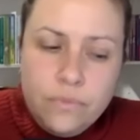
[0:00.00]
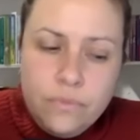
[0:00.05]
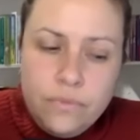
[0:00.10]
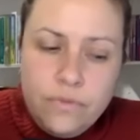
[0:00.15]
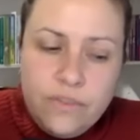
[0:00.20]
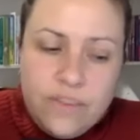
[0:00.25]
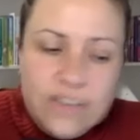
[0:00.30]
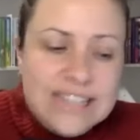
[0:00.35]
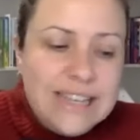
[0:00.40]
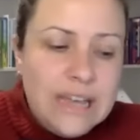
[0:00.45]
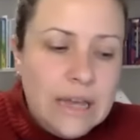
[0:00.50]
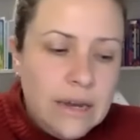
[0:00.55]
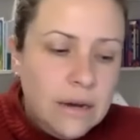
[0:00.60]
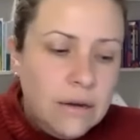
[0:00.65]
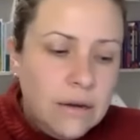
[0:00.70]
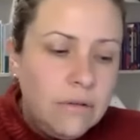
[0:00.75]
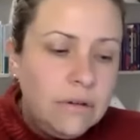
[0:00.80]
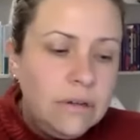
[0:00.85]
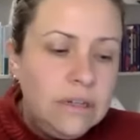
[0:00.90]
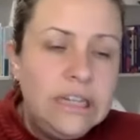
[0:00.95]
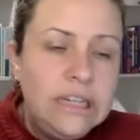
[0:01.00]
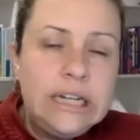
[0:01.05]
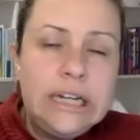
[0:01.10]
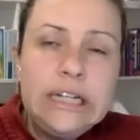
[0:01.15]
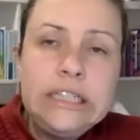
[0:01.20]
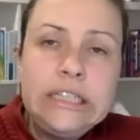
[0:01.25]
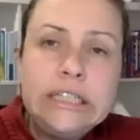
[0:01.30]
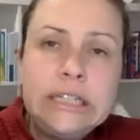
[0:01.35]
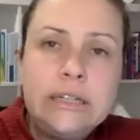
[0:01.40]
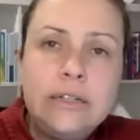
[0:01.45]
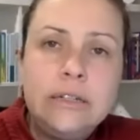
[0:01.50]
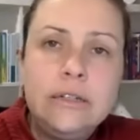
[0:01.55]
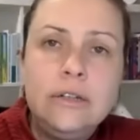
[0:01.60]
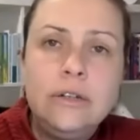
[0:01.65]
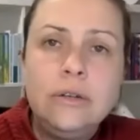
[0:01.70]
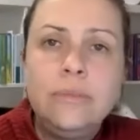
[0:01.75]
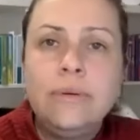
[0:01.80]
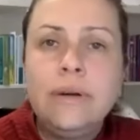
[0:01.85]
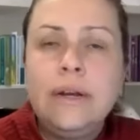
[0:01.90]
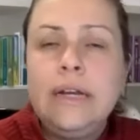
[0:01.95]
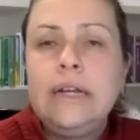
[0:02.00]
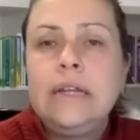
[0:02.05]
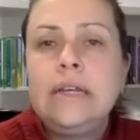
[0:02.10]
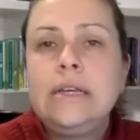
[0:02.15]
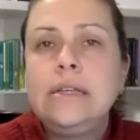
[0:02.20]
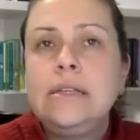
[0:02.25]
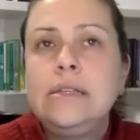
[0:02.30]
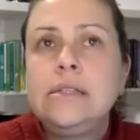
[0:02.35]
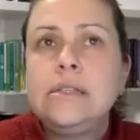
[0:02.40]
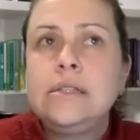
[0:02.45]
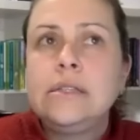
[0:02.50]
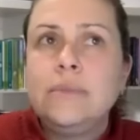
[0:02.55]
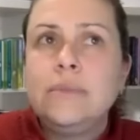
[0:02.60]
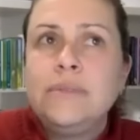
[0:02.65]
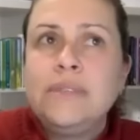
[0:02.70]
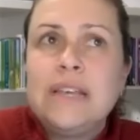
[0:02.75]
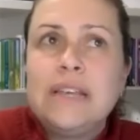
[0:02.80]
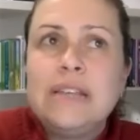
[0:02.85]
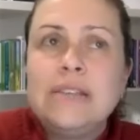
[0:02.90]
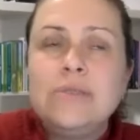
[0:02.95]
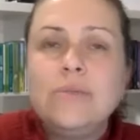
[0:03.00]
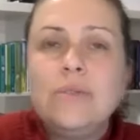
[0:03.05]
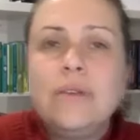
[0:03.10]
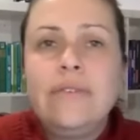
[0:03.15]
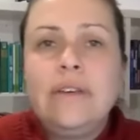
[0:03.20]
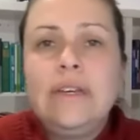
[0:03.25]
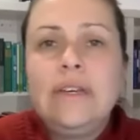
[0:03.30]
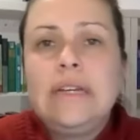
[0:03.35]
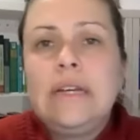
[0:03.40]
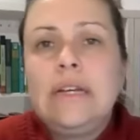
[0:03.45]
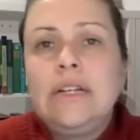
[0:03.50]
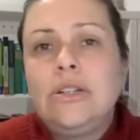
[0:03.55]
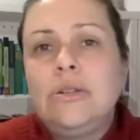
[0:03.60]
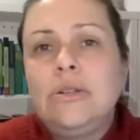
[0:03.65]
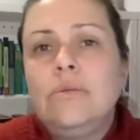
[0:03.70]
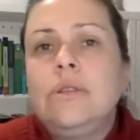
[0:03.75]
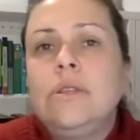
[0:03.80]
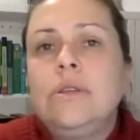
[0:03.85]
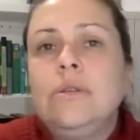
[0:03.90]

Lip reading: fixated on connection. Your brain is obsessed with having connection with